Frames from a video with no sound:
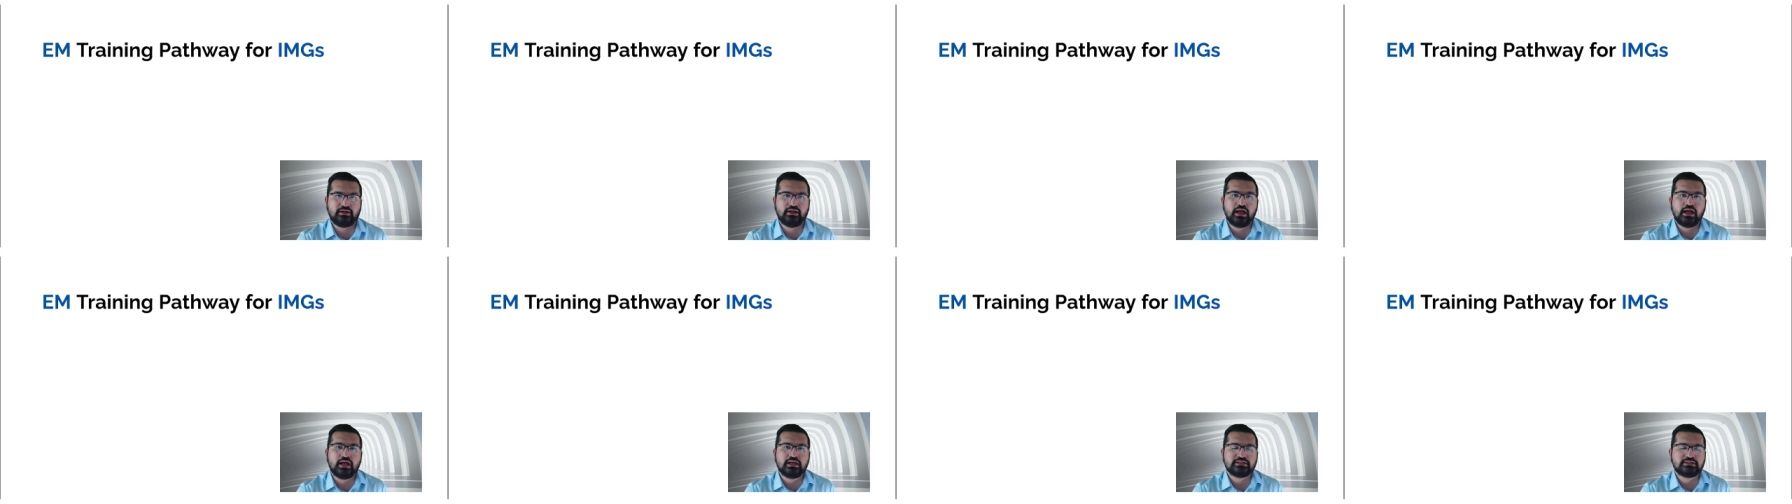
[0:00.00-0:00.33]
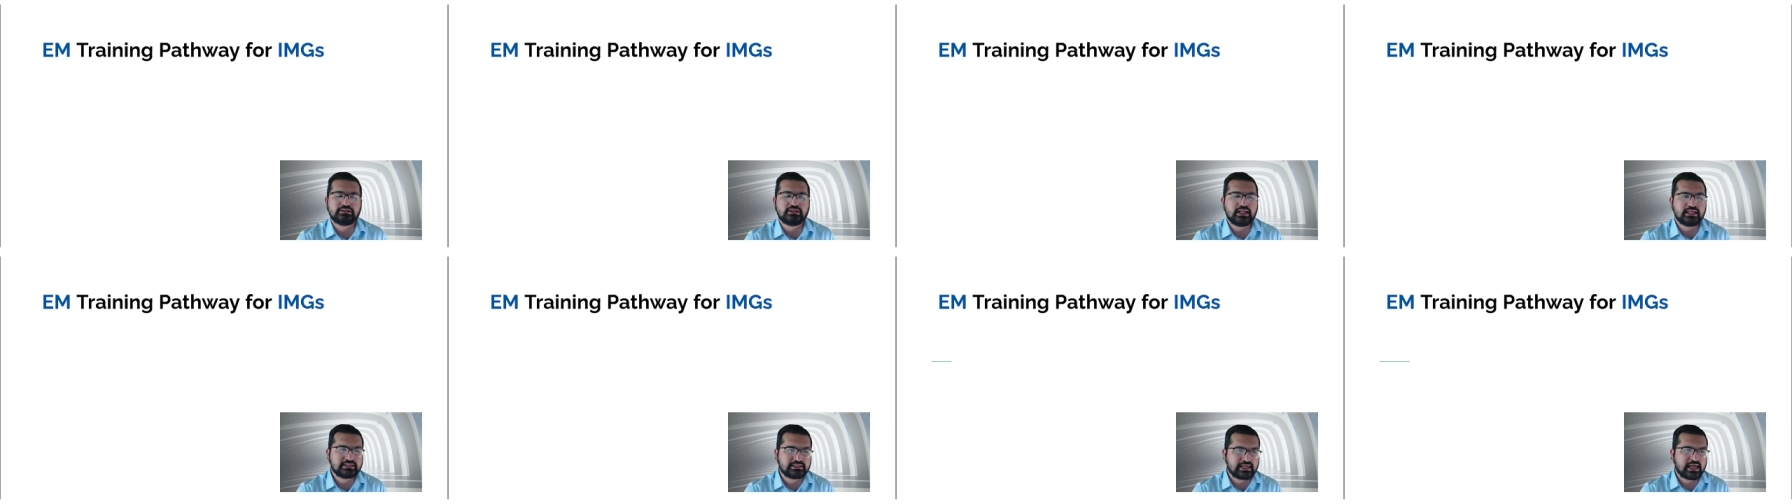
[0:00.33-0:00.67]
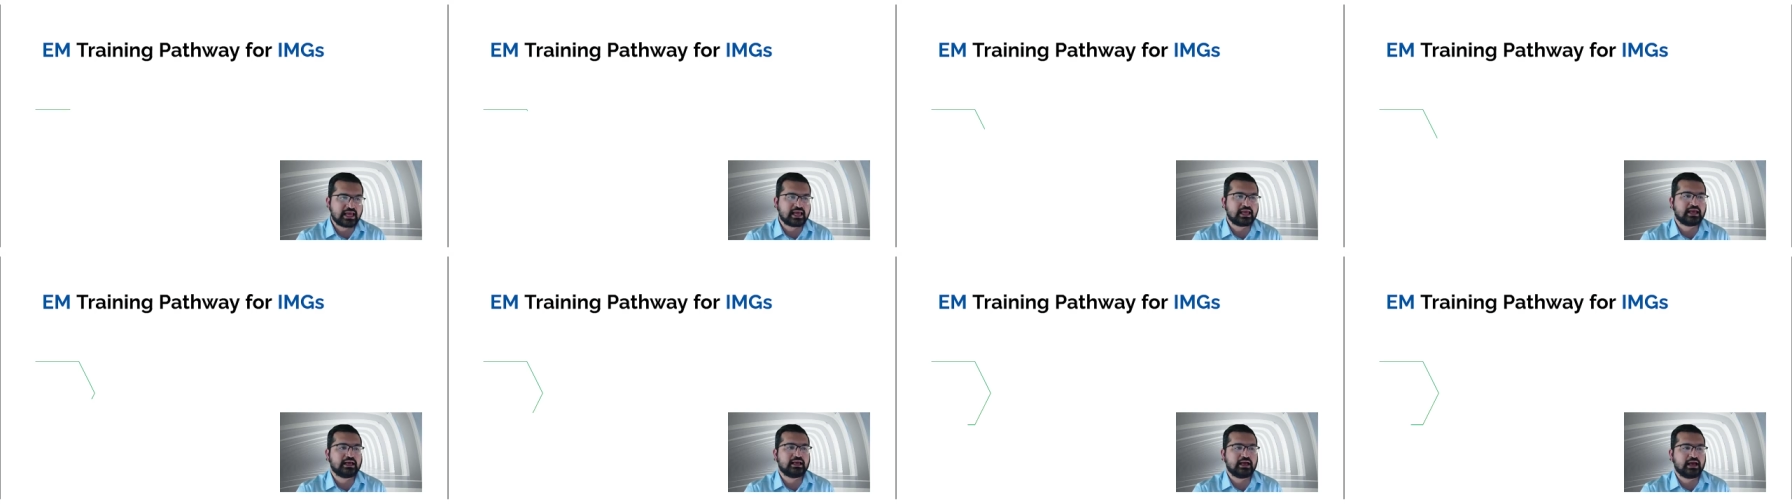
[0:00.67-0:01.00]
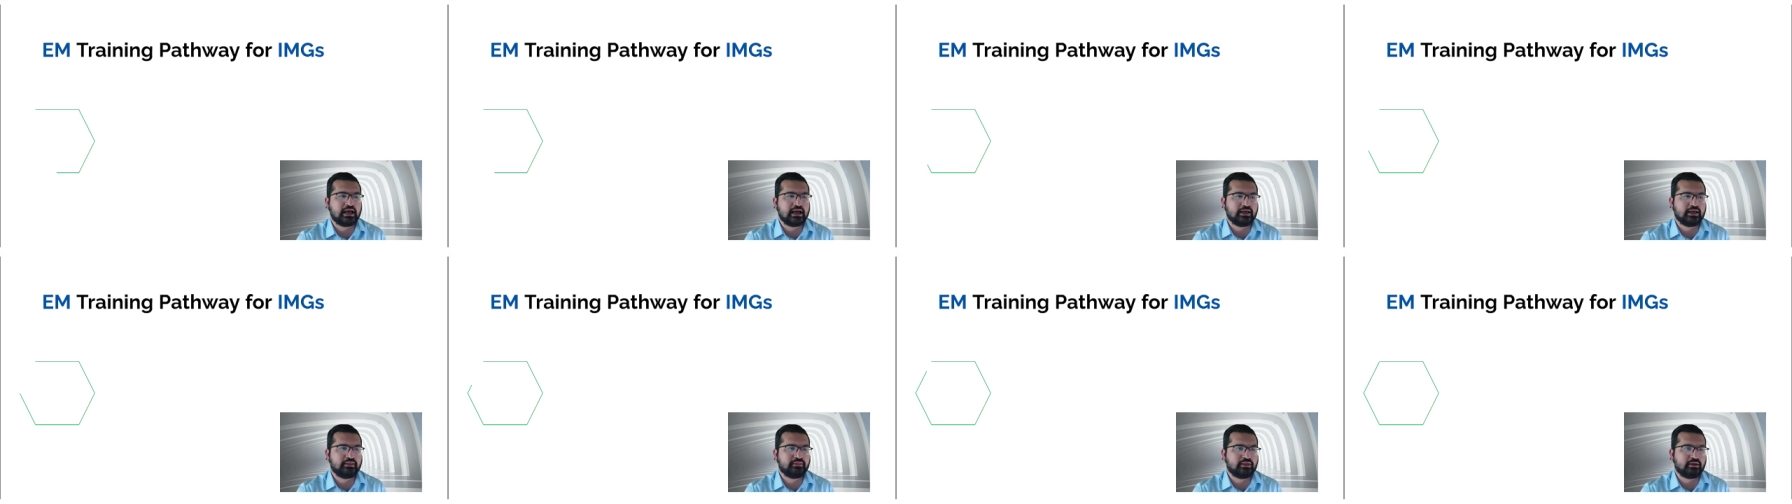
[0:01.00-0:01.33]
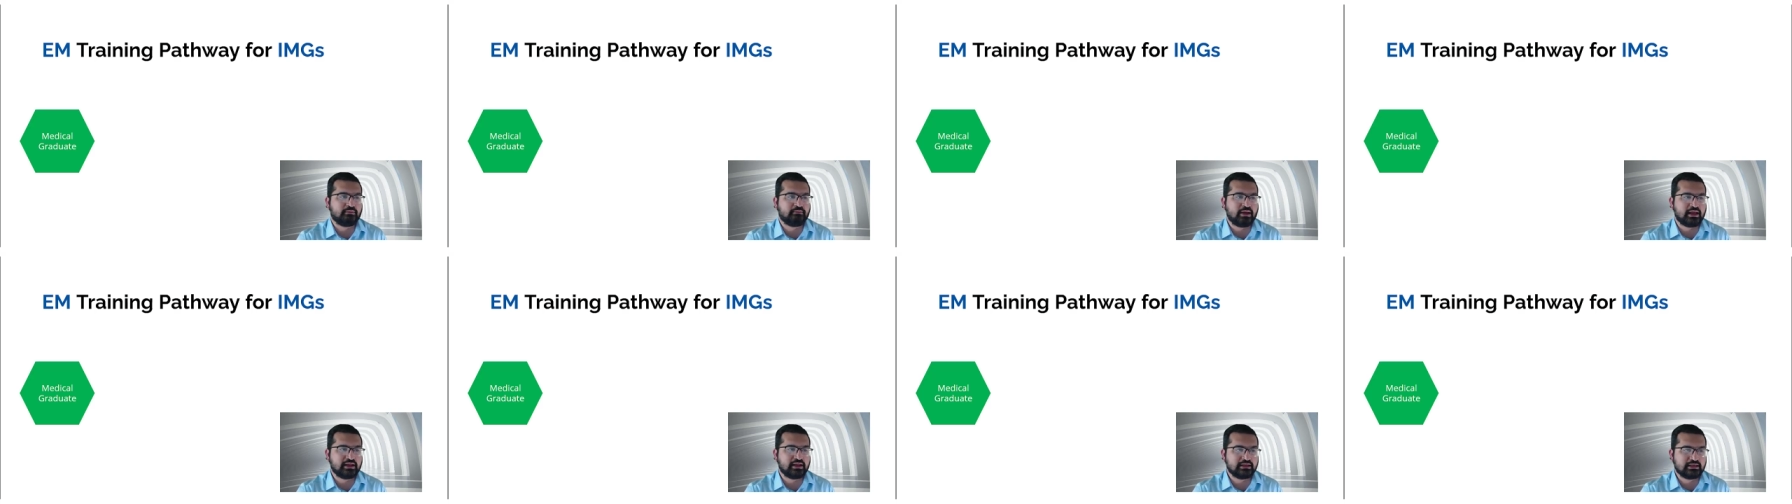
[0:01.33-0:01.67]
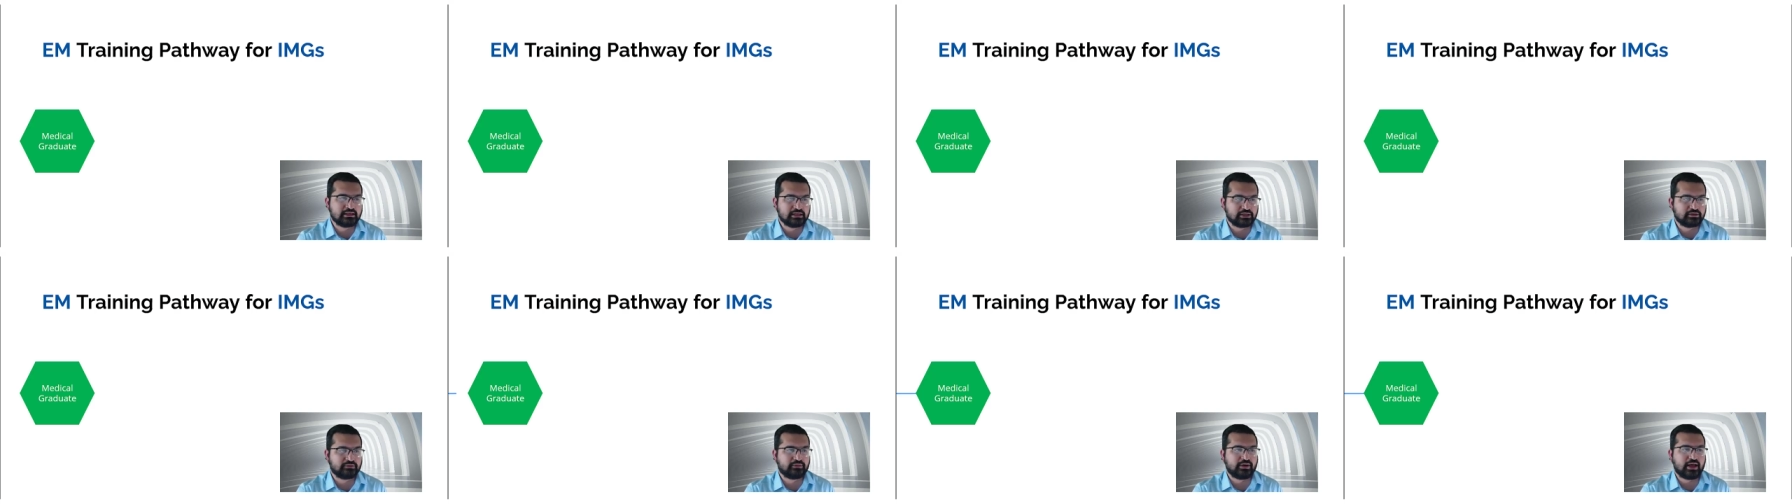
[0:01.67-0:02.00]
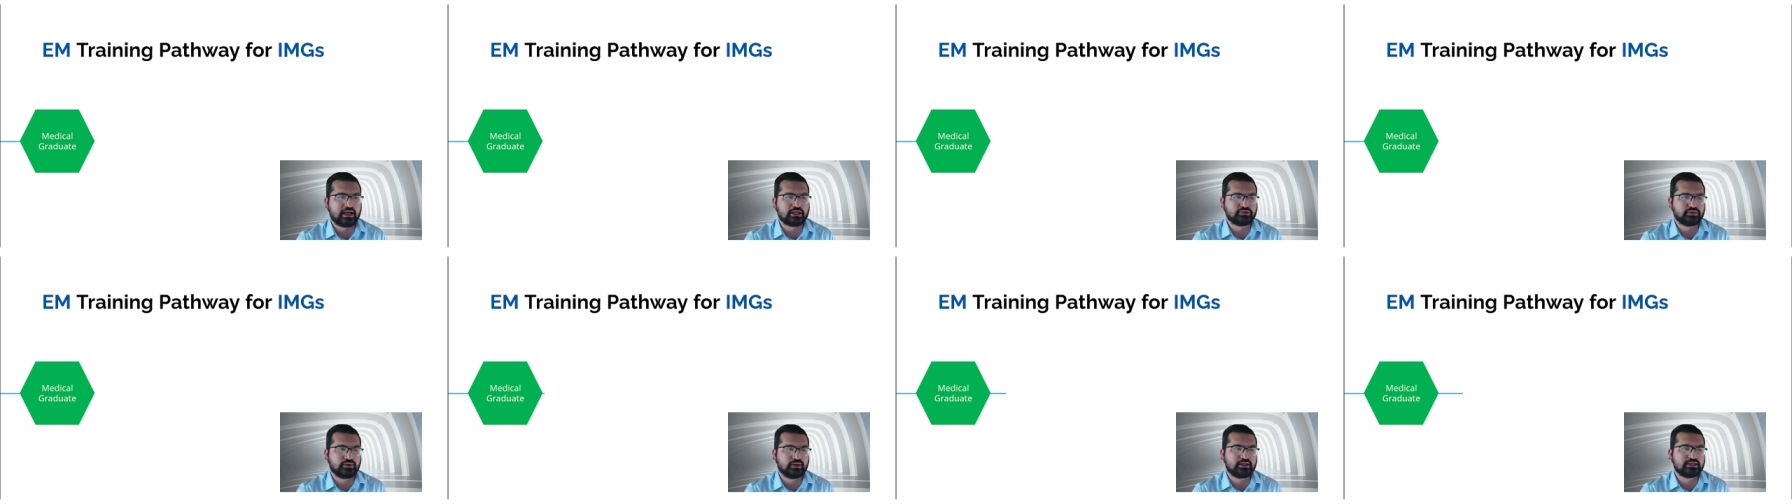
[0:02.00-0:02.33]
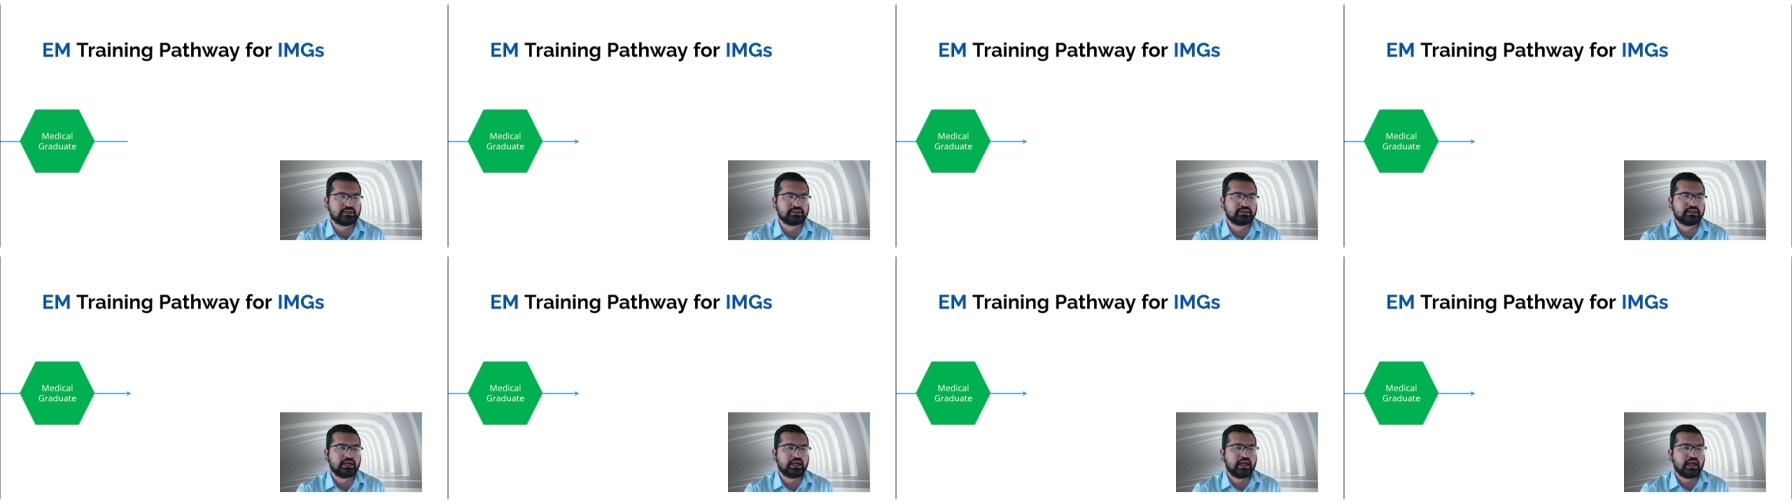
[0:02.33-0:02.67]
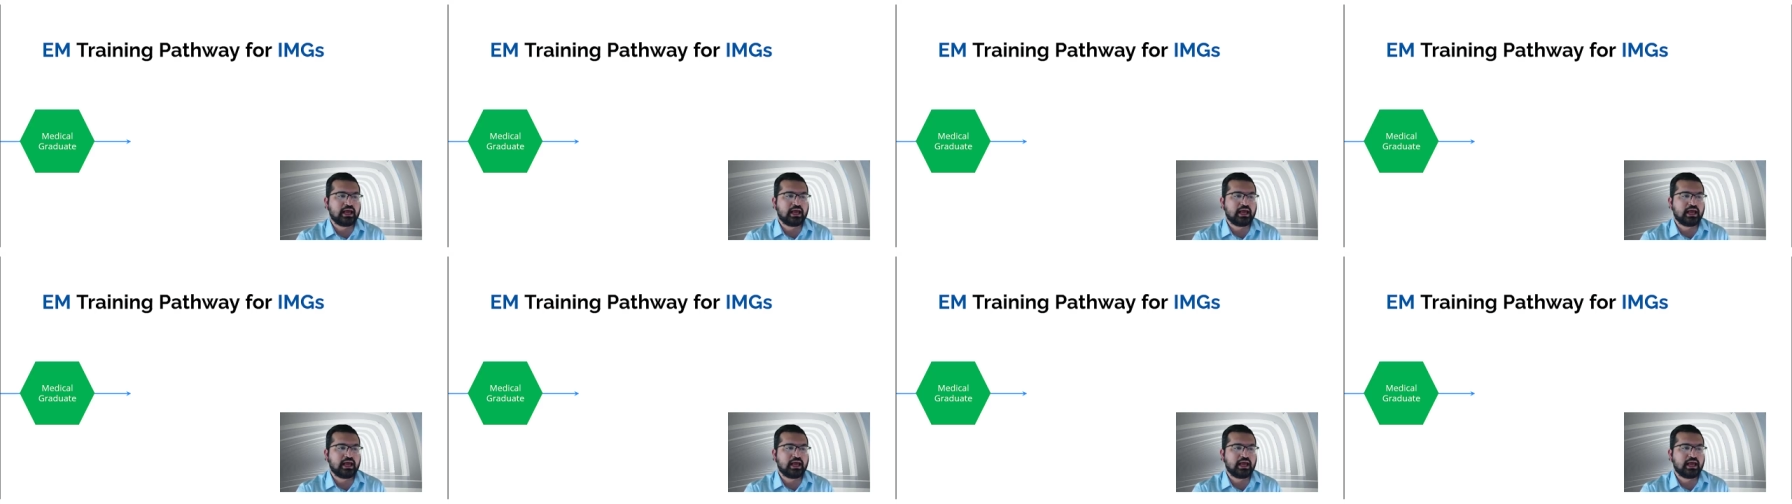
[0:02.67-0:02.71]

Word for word: So let's say uh, they're medical graduate